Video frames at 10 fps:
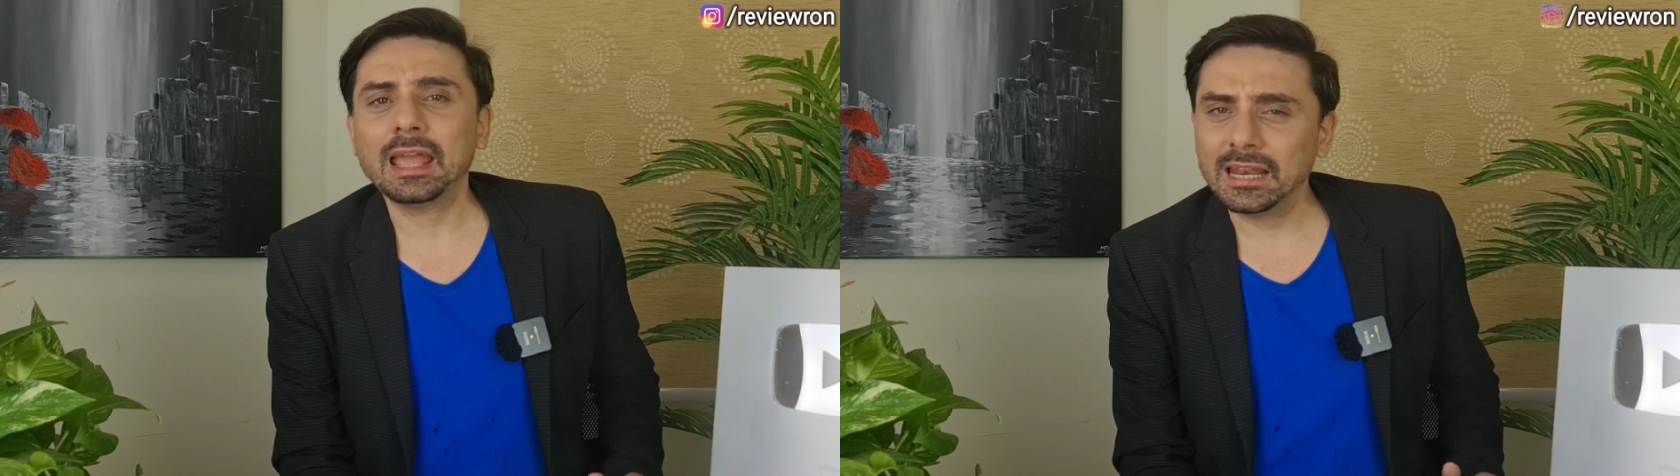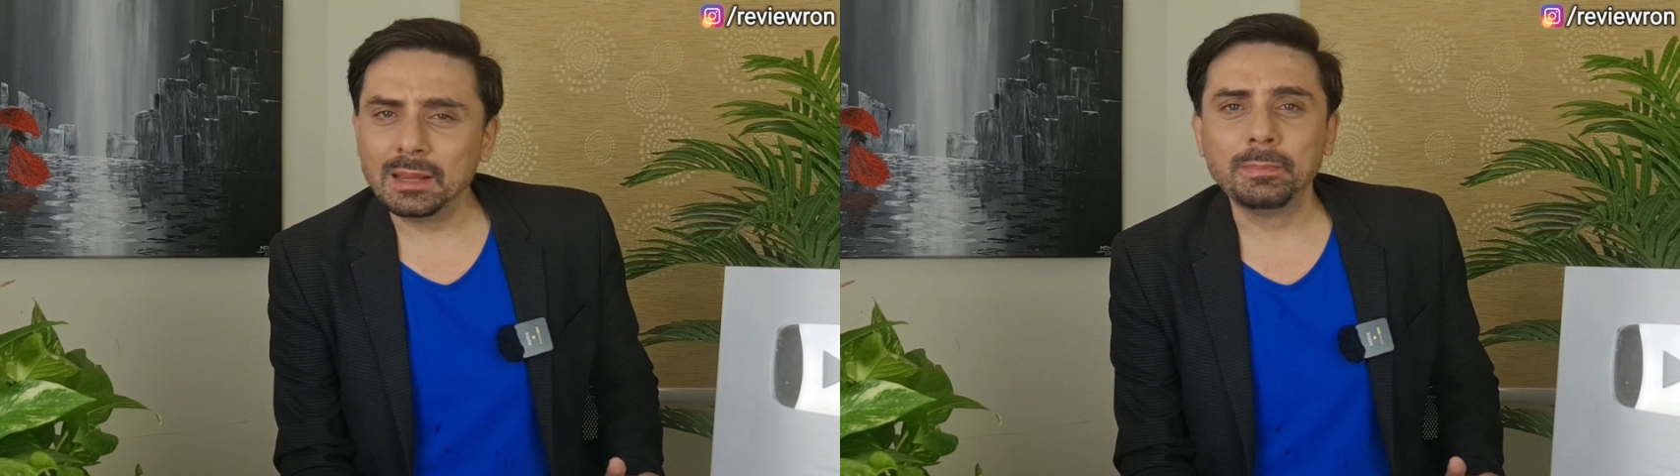
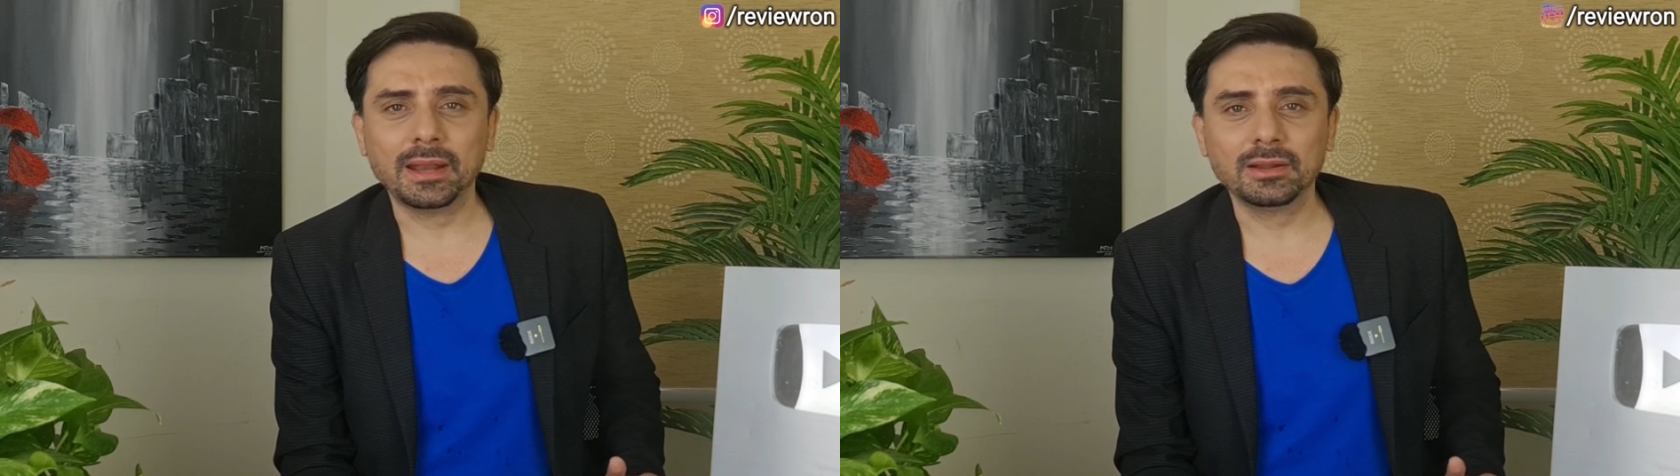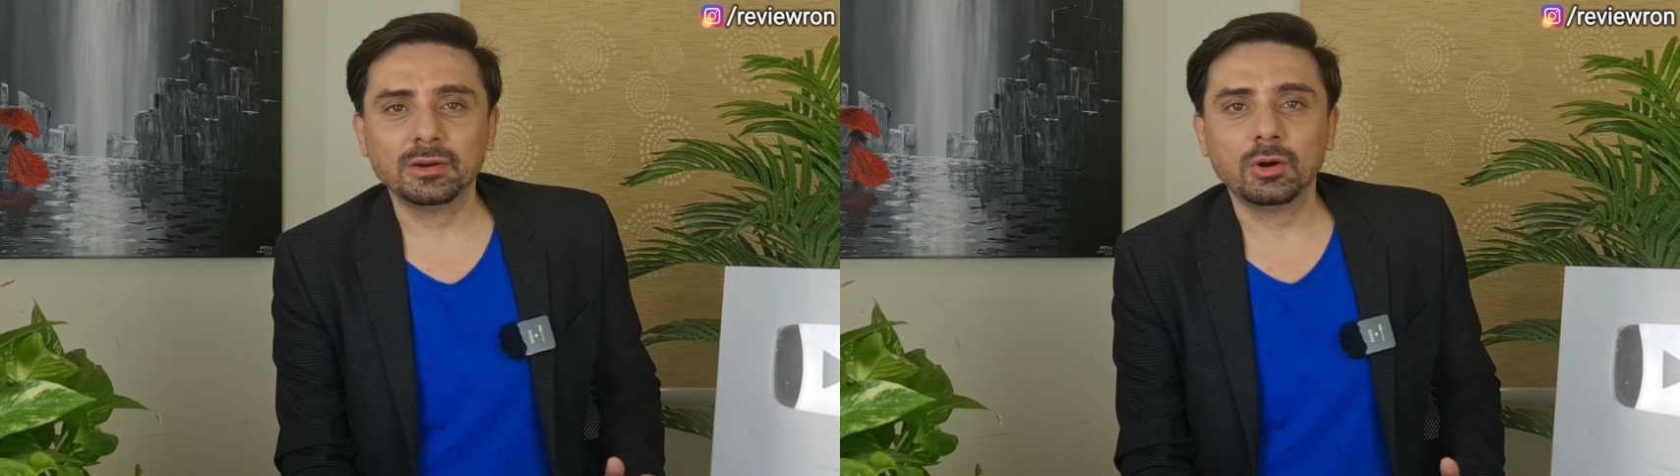any
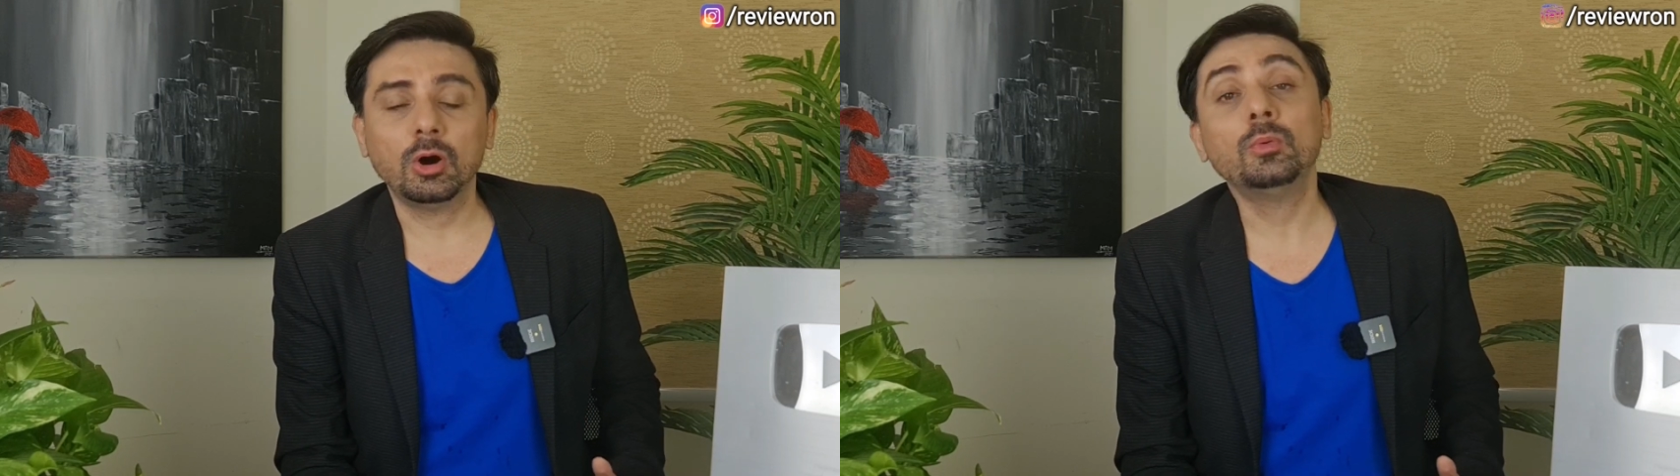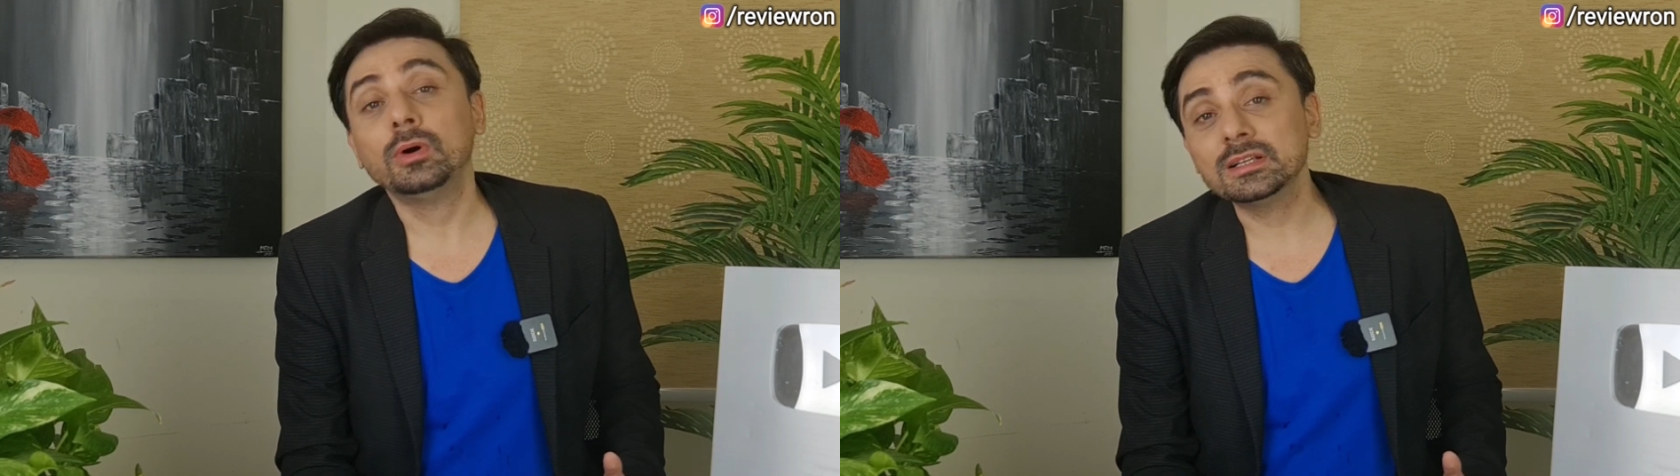better
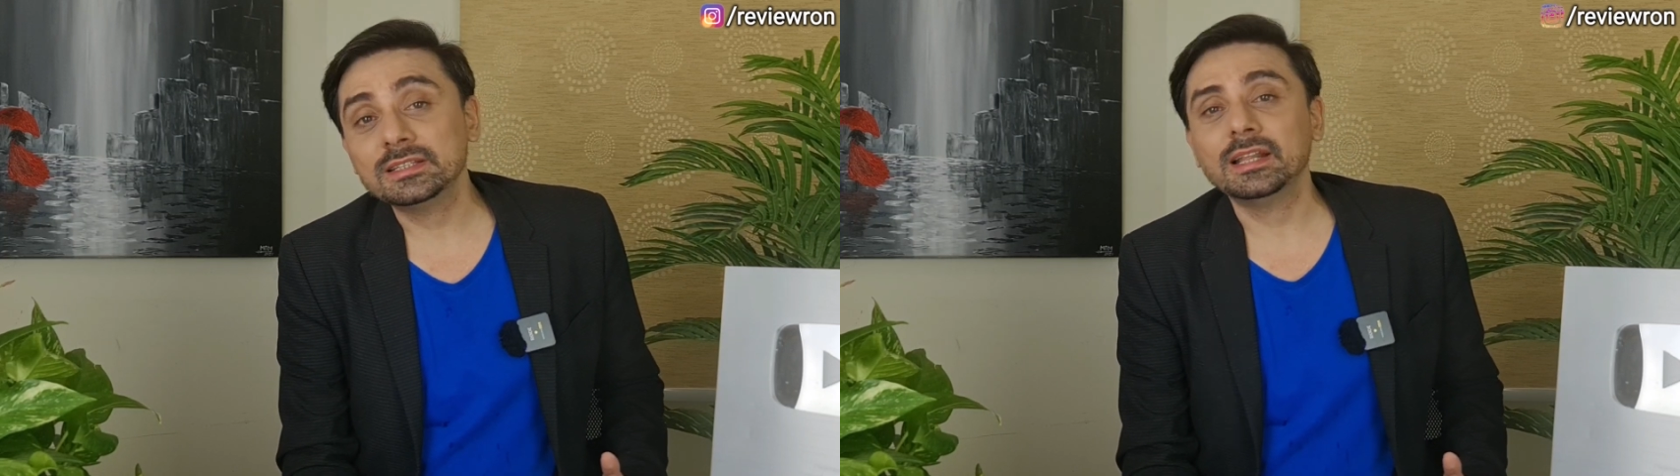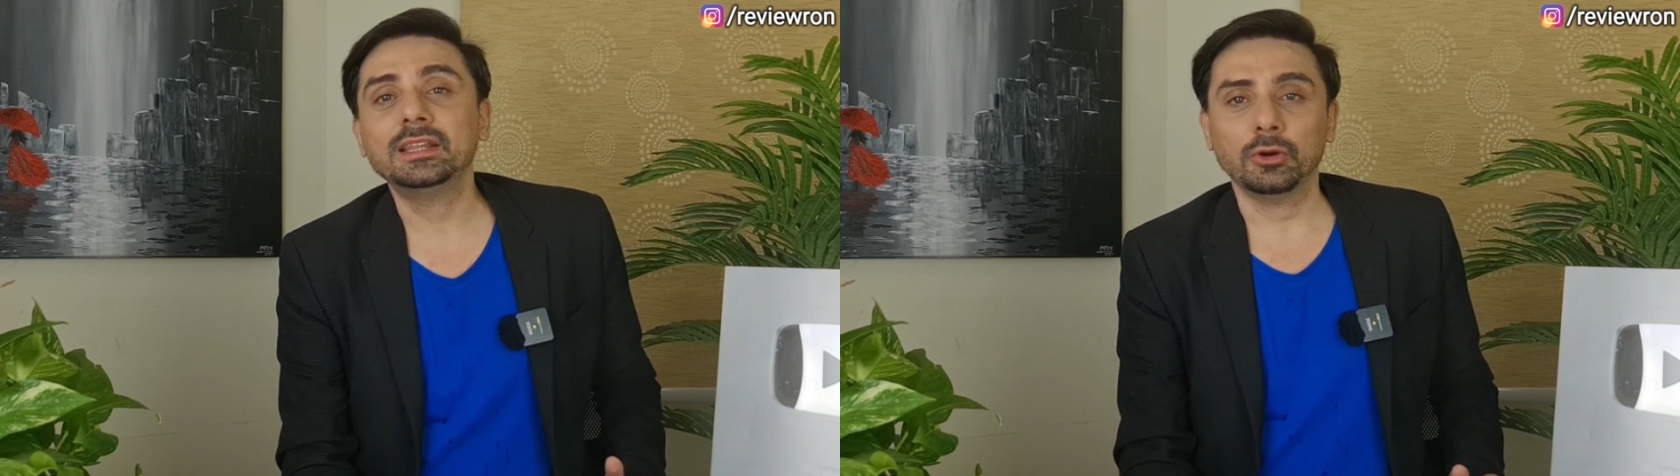or worse
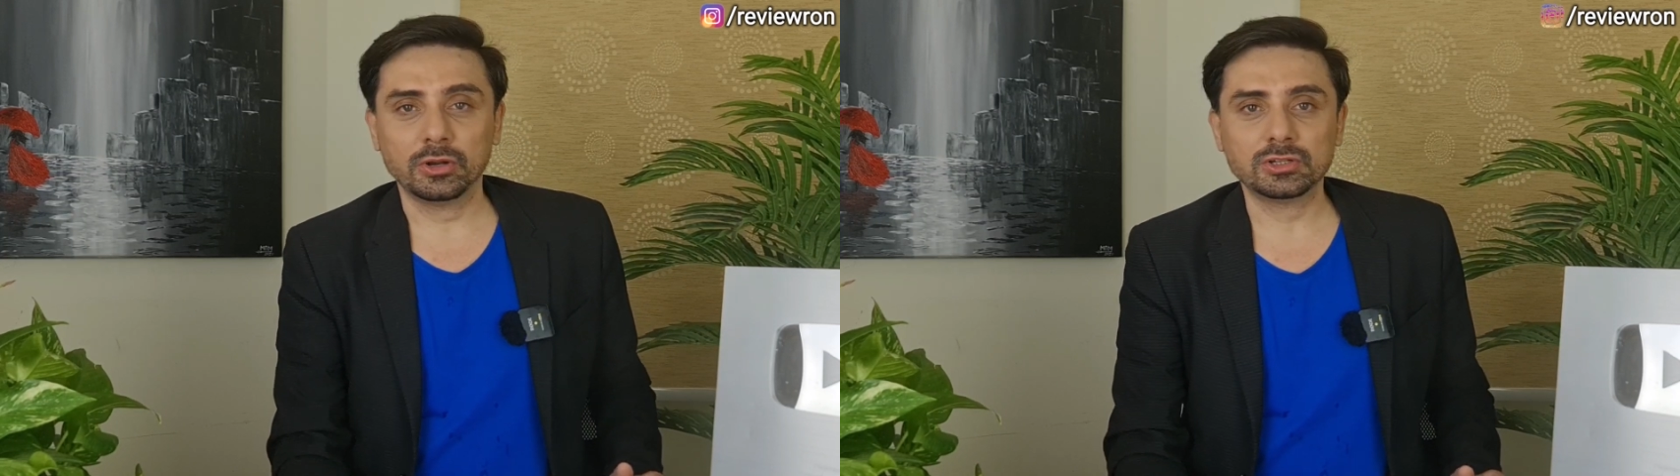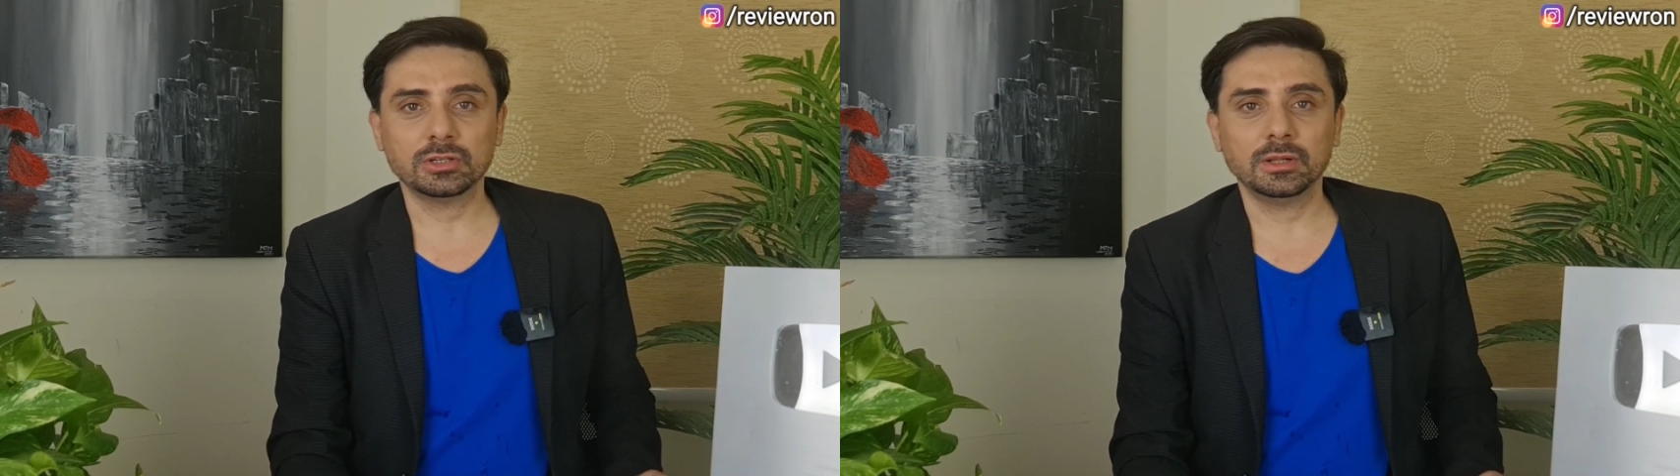than the
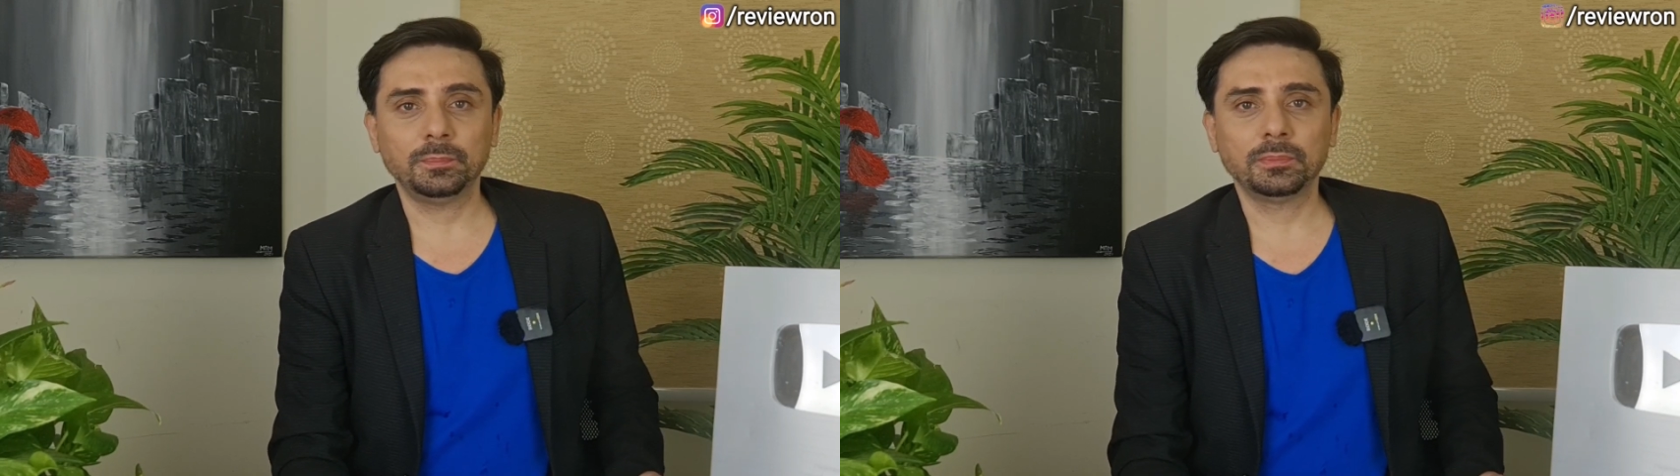original.